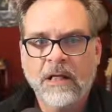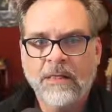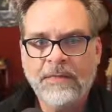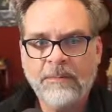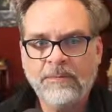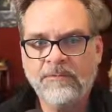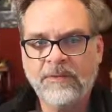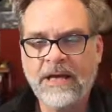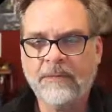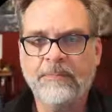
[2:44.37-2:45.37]
That blue
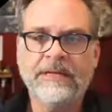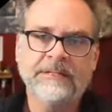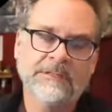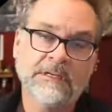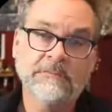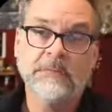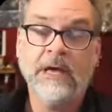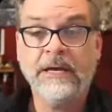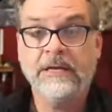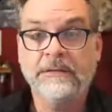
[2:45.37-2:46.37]
flag means,
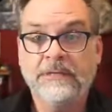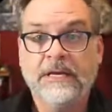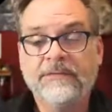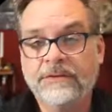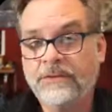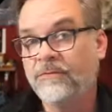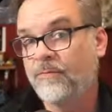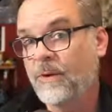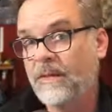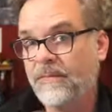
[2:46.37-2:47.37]
hey, David, you've
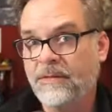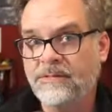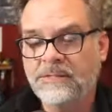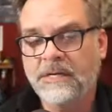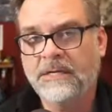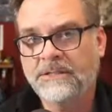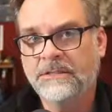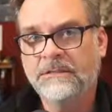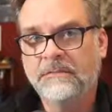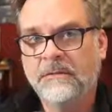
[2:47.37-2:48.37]
written this
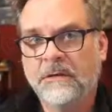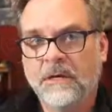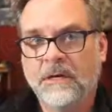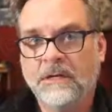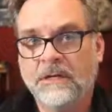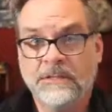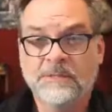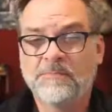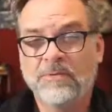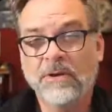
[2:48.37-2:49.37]
section. It's
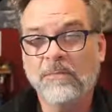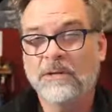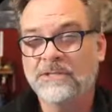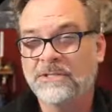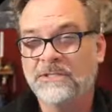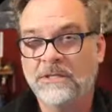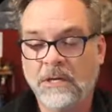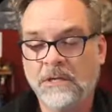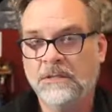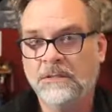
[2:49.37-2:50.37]
pretty much
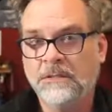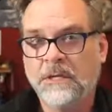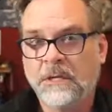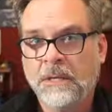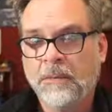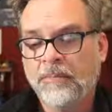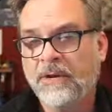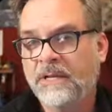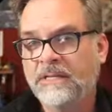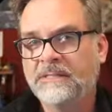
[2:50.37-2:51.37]
done, but it
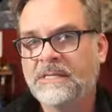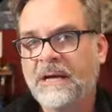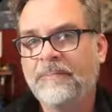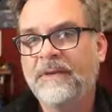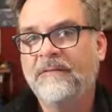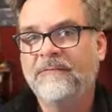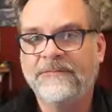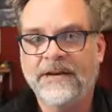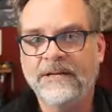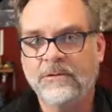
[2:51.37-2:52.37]
has not been
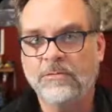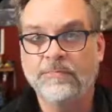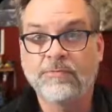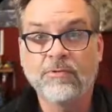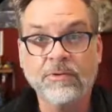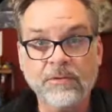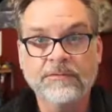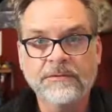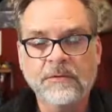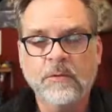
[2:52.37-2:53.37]
final
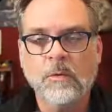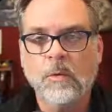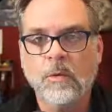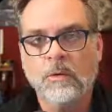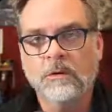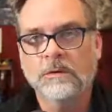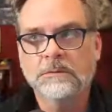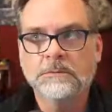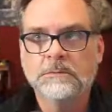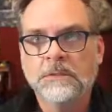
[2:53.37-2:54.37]
proofed
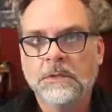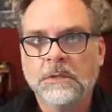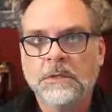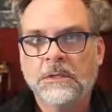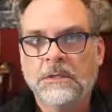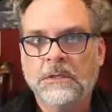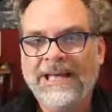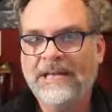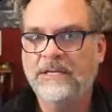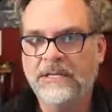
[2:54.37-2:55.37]
or
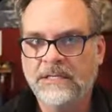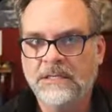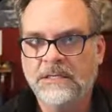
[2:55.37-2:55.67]
edited.